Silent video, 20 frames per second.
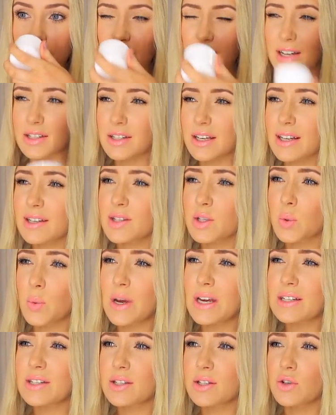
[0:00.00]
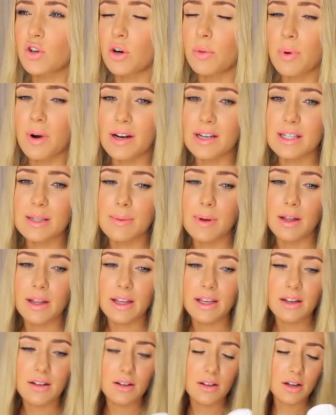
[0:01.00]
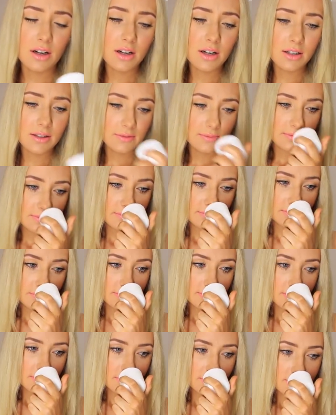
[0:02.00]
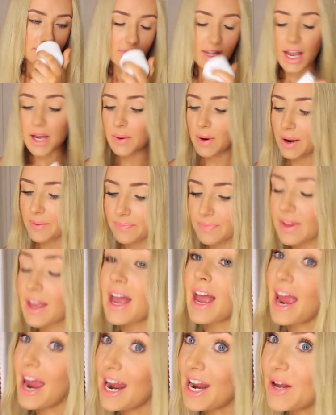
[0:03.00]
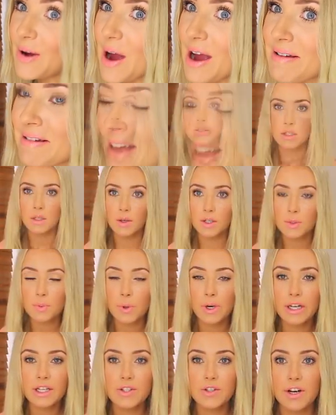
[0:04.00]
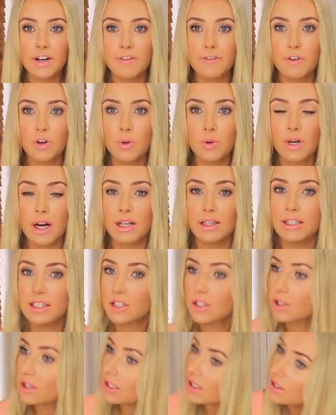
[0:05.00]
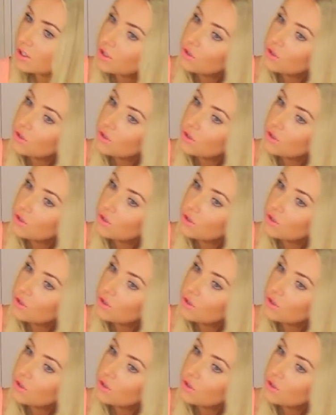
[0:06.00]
and it's like sweet strawberry smelling. Oh, anyway, it was pretty straightforward. I literally